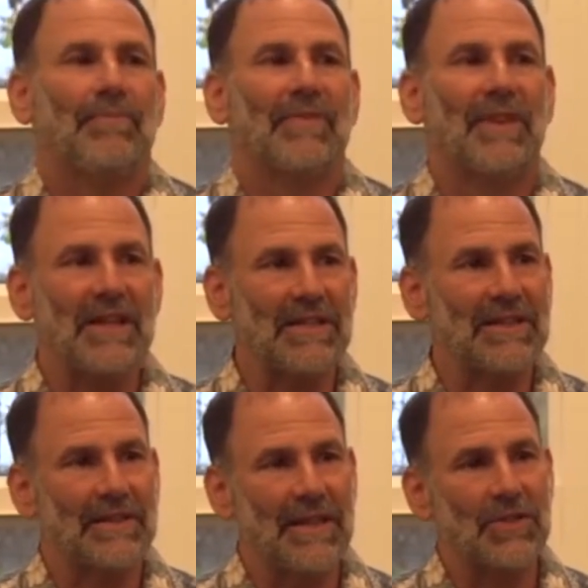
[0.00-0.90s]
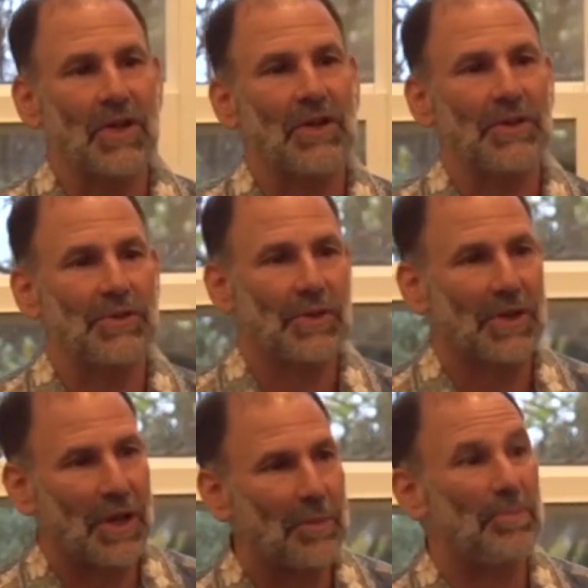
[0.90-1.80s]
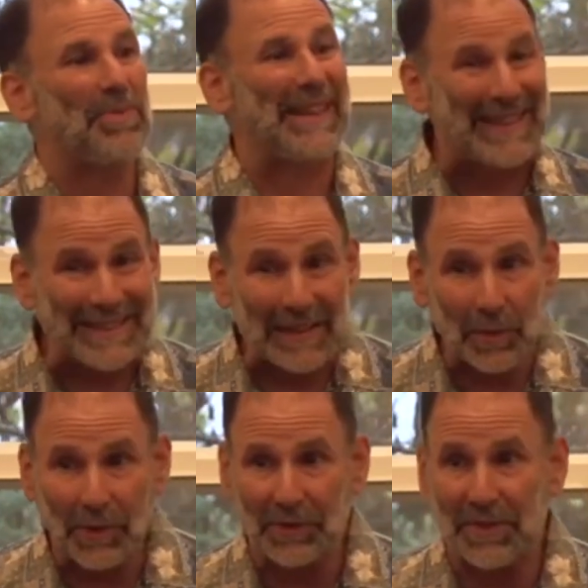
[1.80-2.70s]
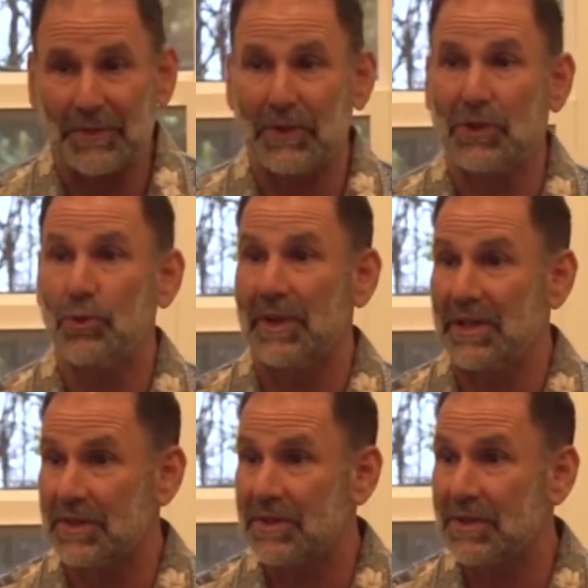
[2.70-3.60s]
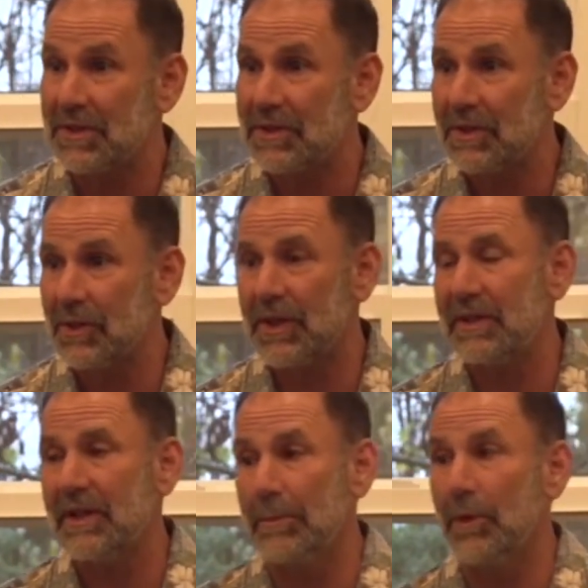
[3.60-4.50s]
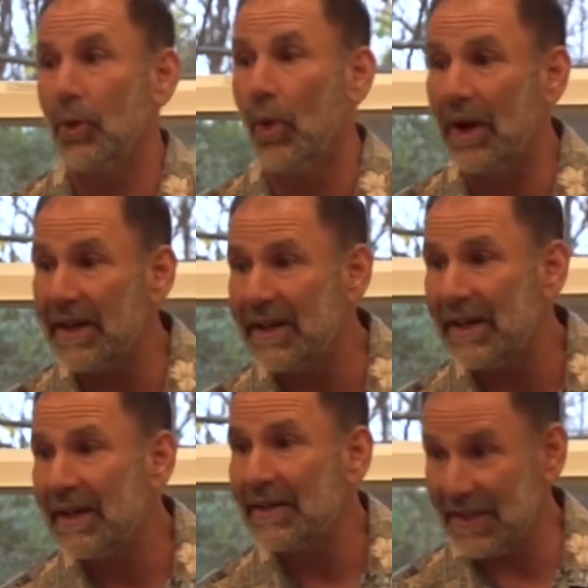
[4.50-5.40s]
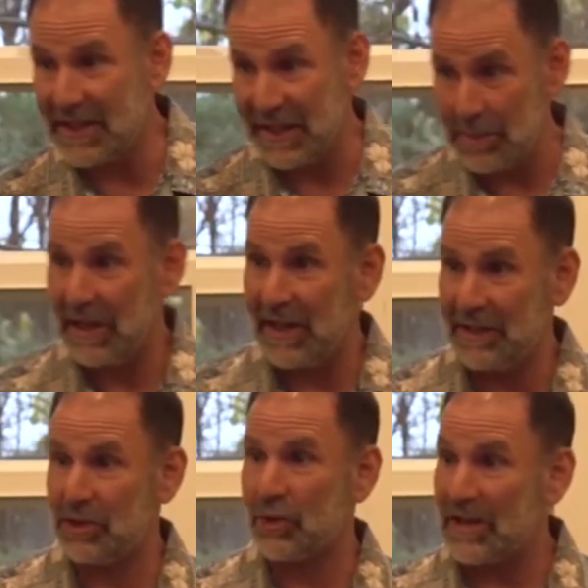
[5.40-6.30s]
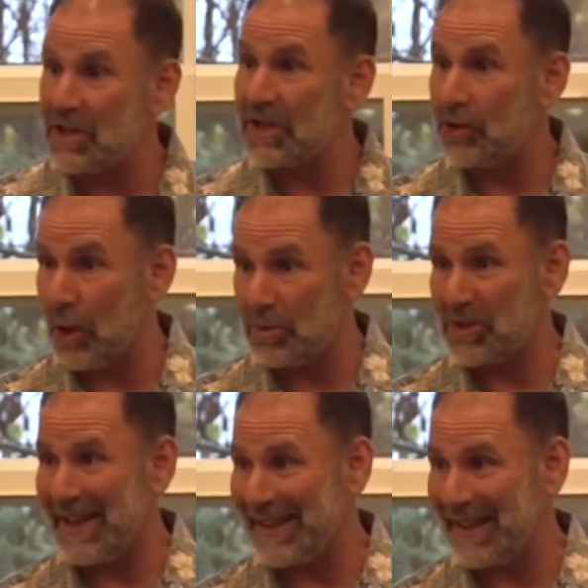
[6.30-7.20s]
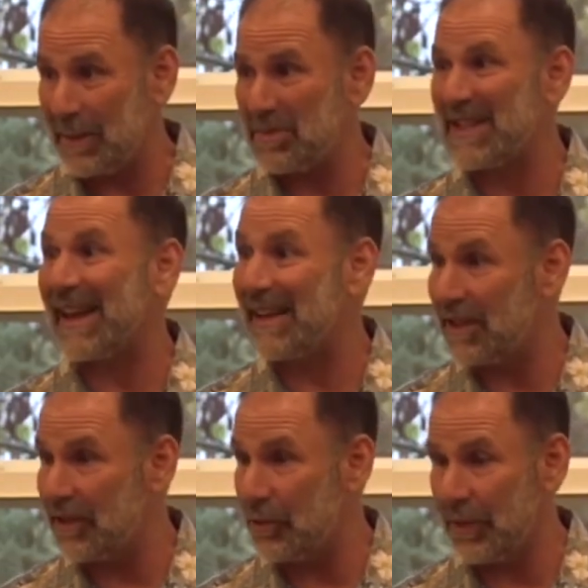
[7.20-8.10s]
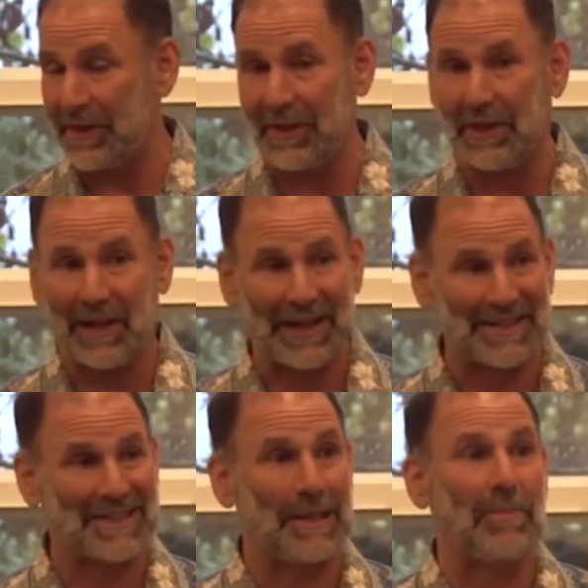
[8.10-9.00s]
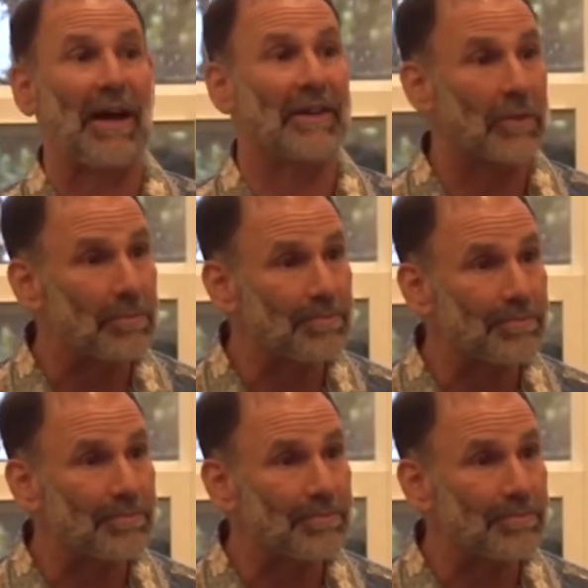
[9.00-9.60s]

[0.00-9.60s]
These collars are completely worthless for 2 reasons. Okay? Number 1, they tend to be kind of stretchy. You almost can't get them tight enough where the dog can't slip out of them.